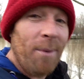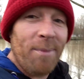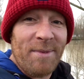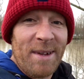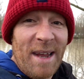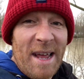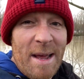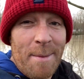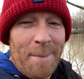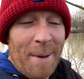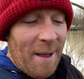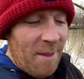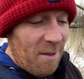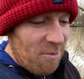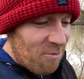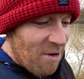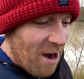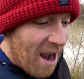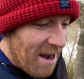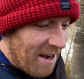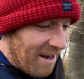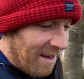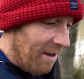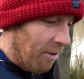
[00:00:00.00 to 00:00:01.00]
update about the
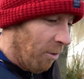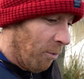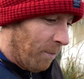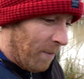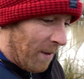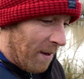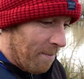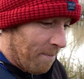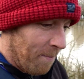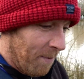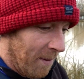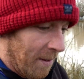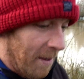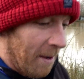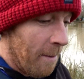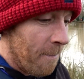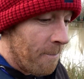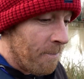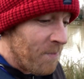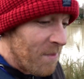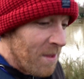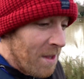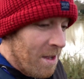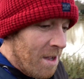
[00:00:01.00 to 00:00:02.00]
rat in a little bit, but
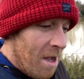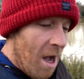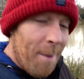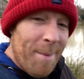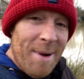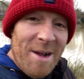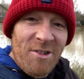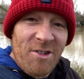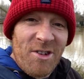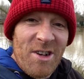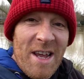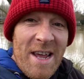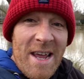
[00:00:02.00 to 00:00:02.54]
um, I'm actually